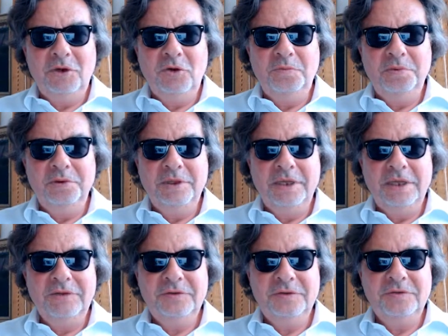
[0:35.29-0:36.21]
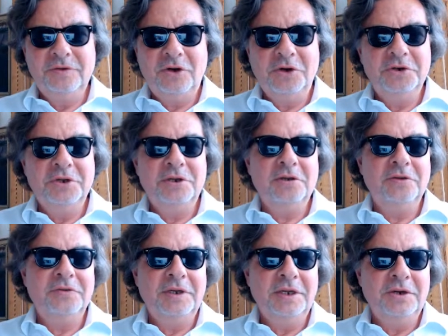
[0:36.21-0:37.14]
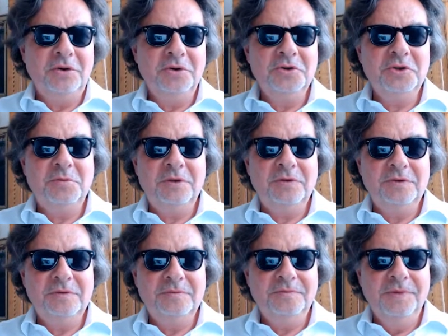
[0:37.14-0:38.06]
open access articles and documents.